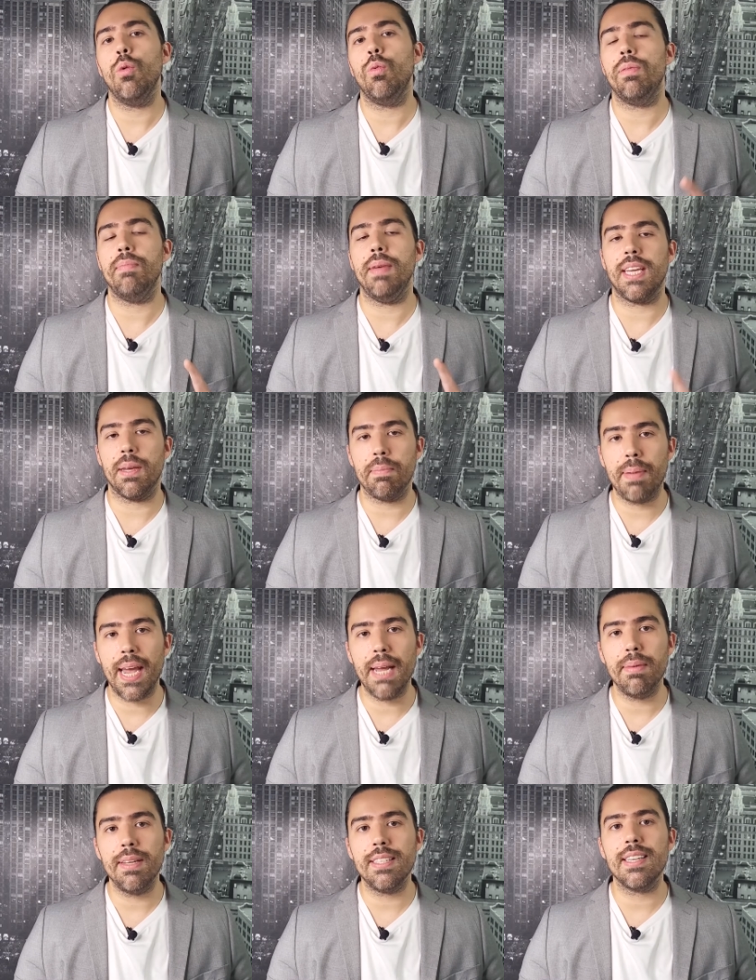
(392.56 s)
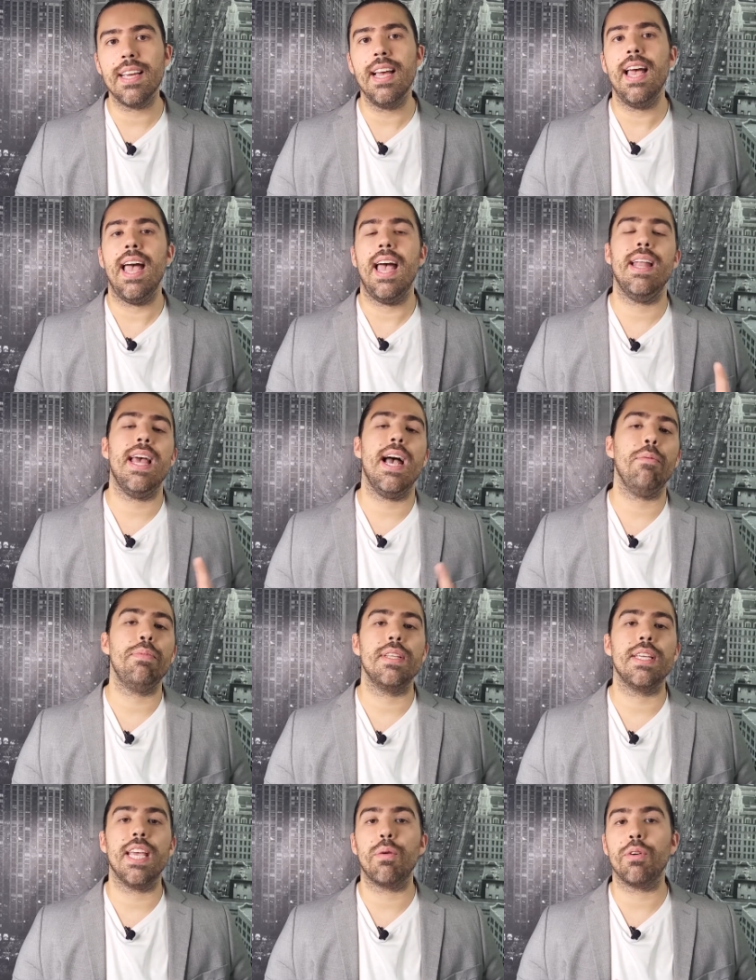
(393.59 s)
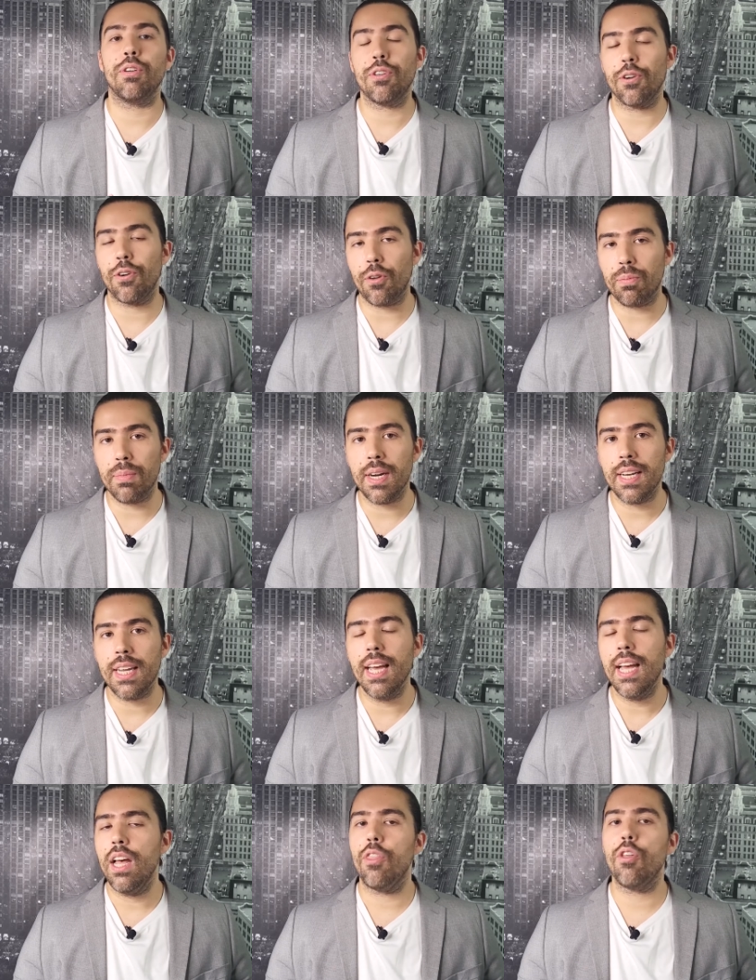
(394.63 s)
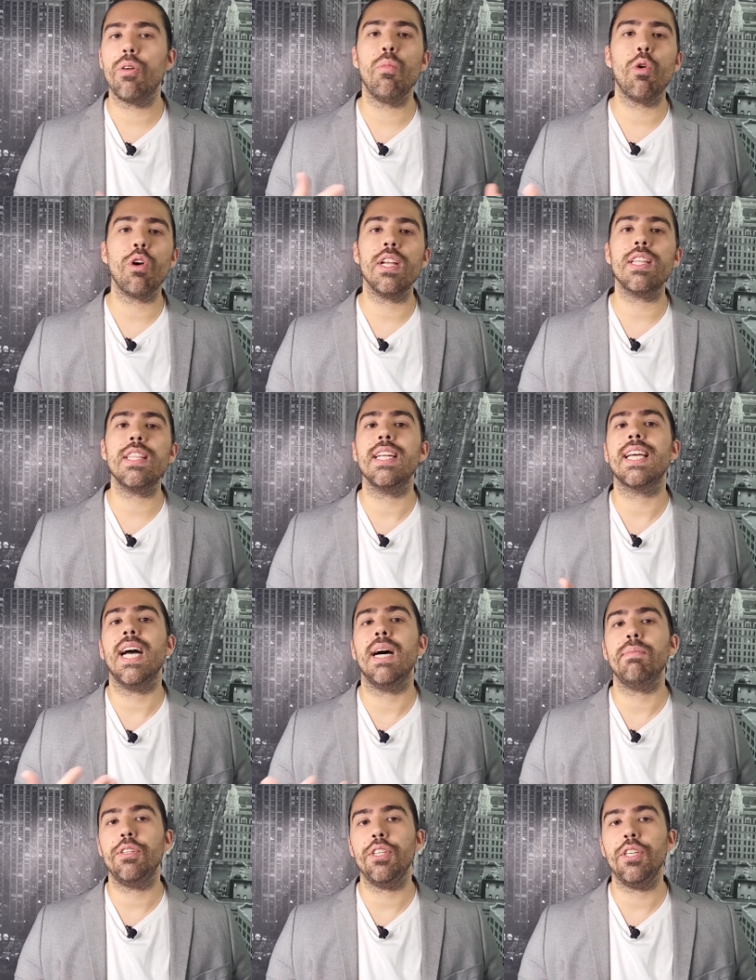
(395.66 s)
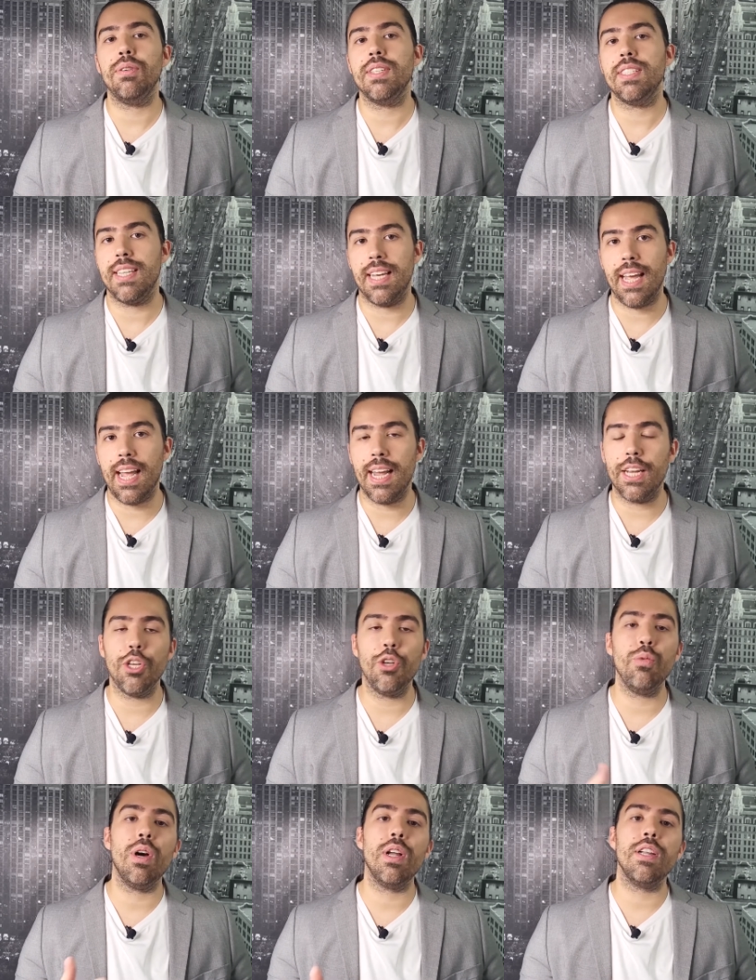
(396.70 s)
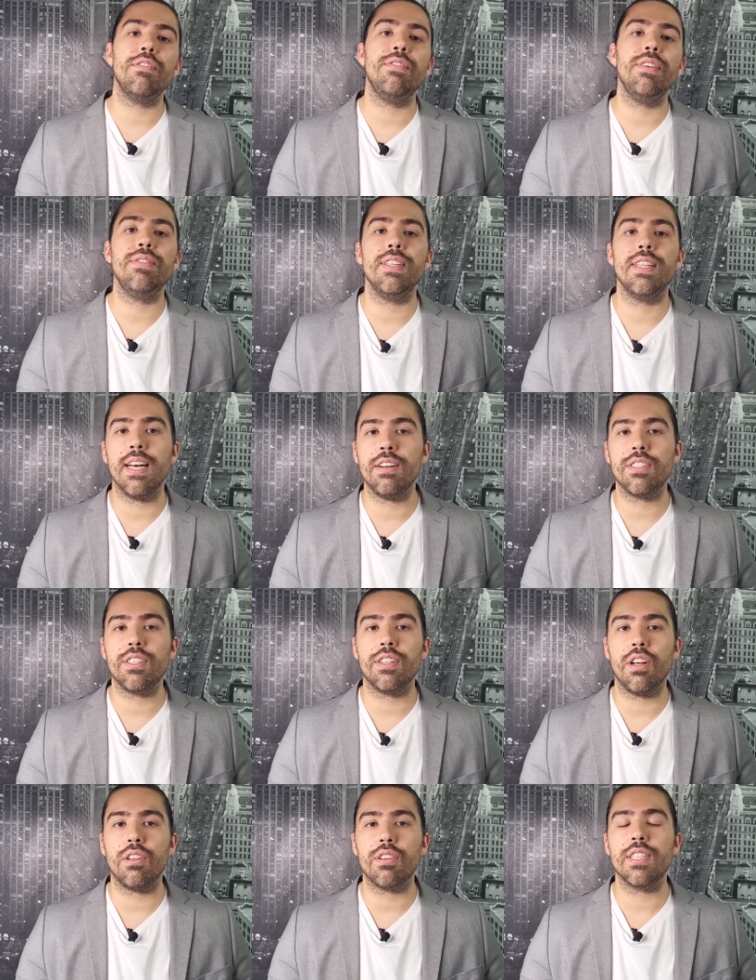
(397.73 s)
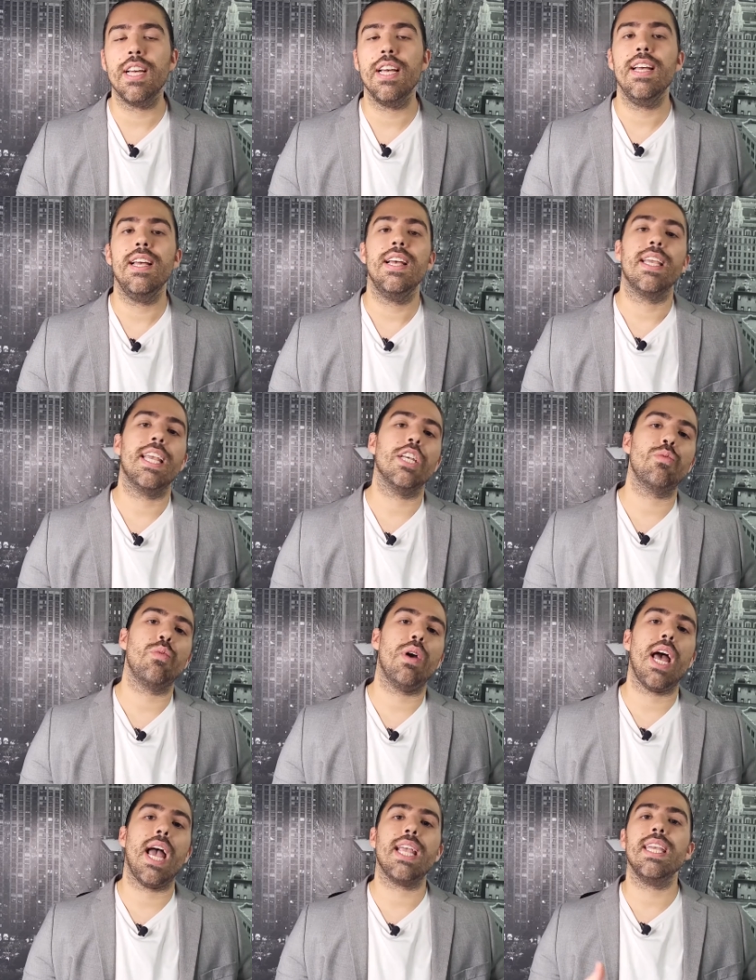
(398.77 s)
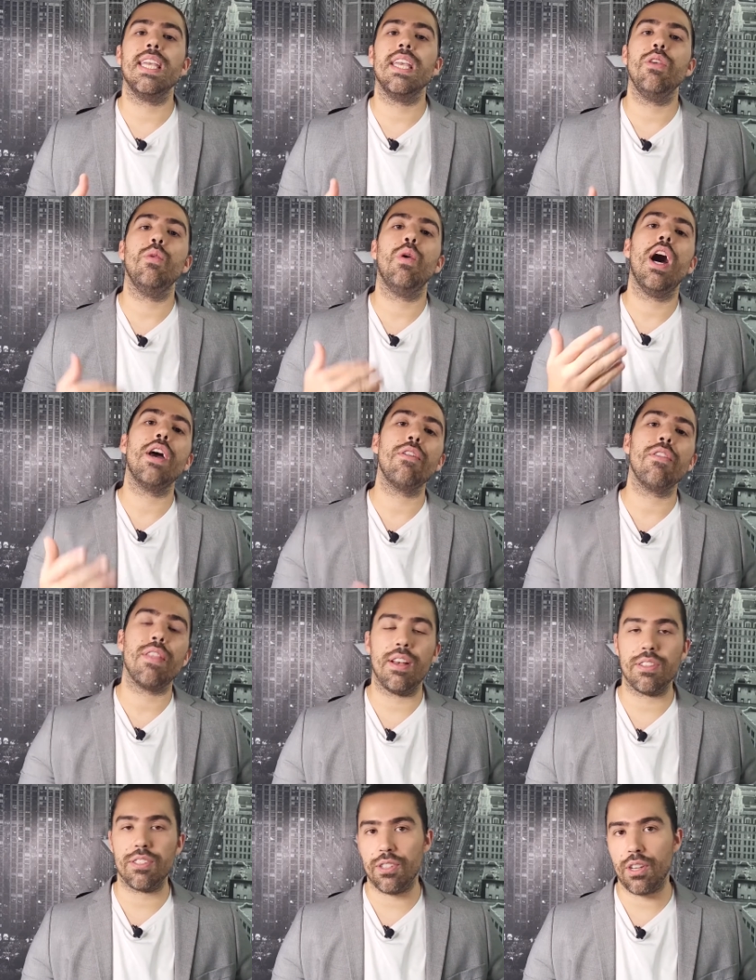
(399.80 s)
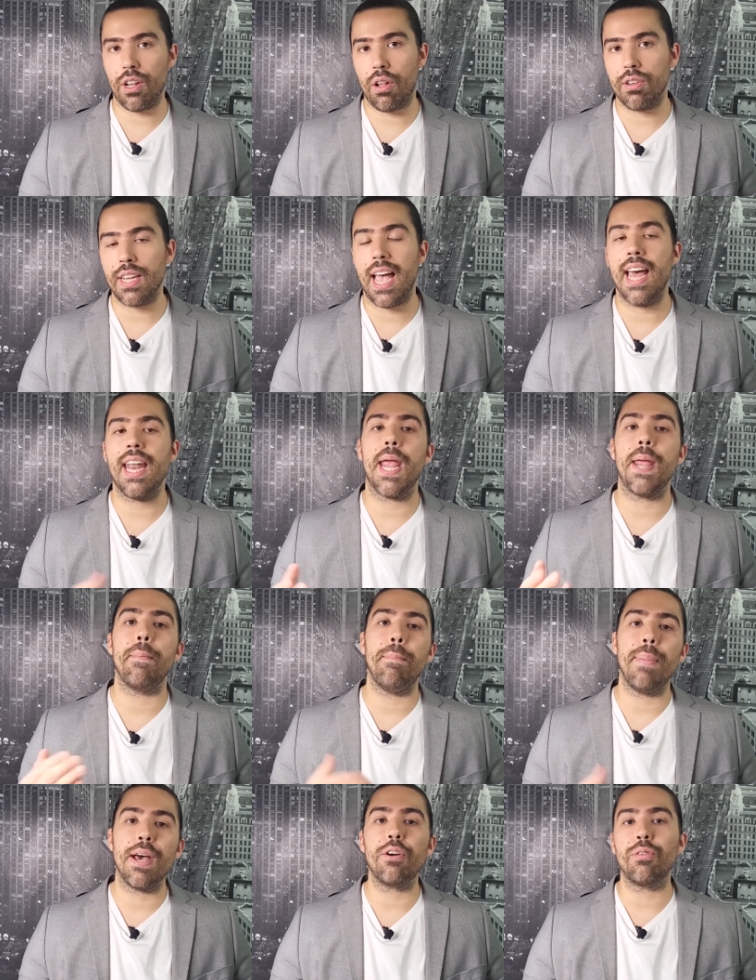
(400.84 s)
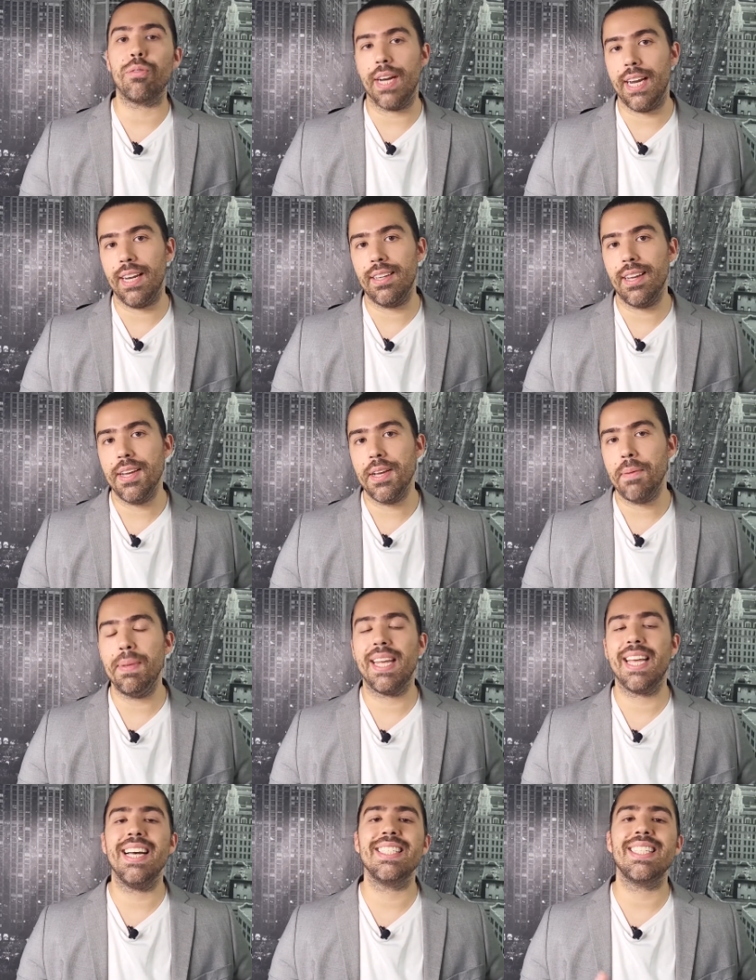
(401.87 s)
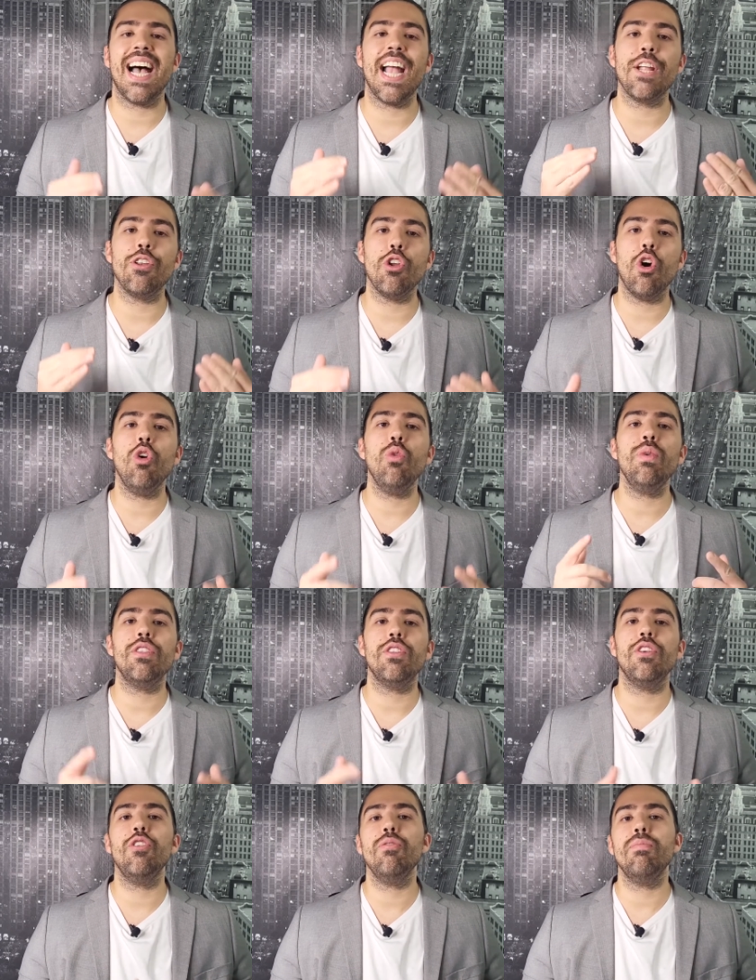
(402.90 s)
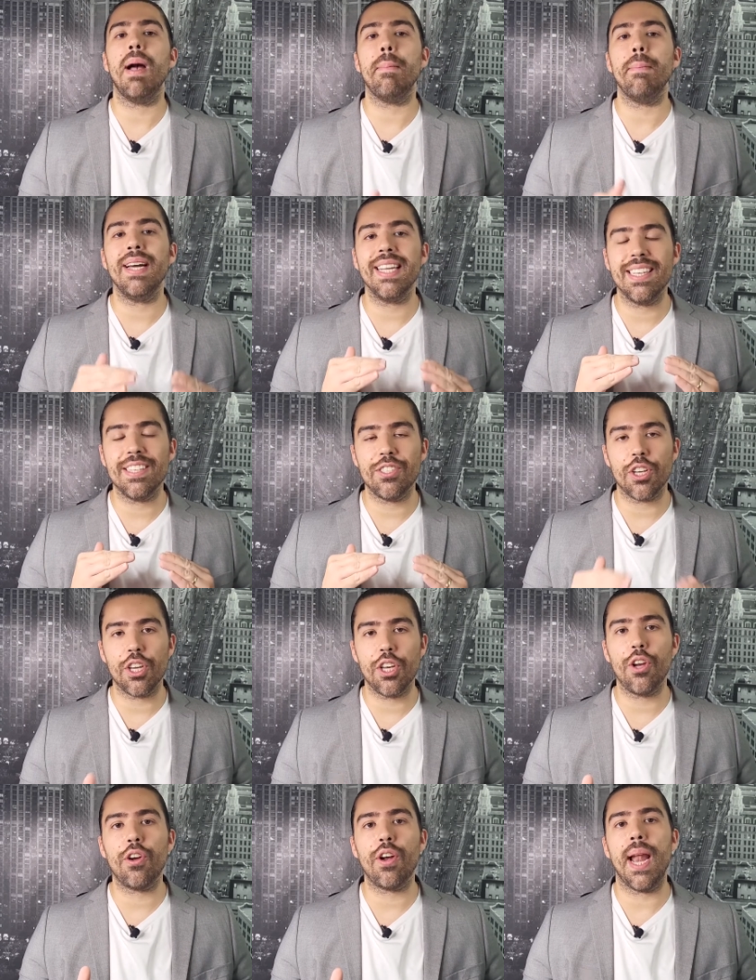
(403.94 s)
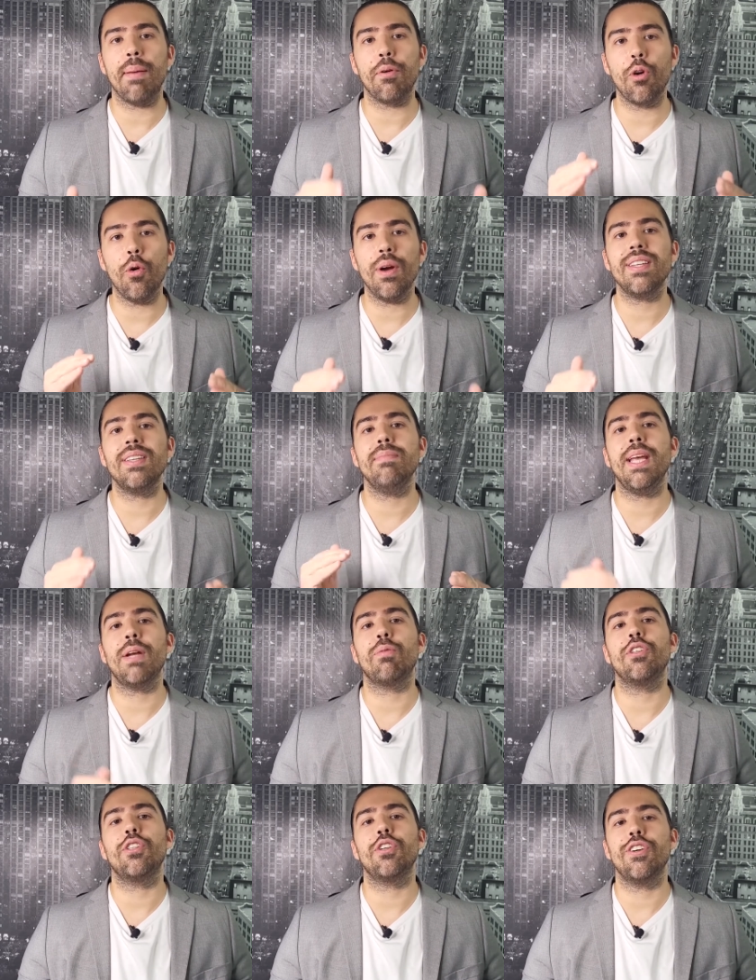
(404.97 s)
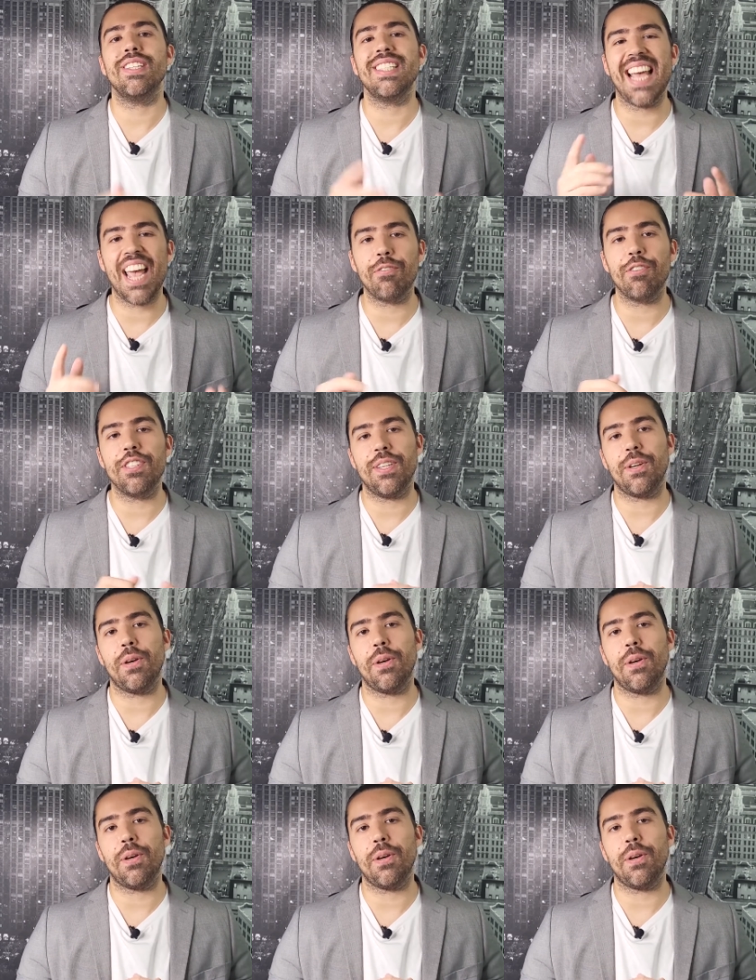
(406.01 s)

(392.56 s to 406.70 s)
with making payments and helping to get a return on their money. They're more likely to come to you and say, hey, you wanted $50,000, guess what? I can give you $100,000 at a better rate because I know with you my money is secure and I'm going to make returns every single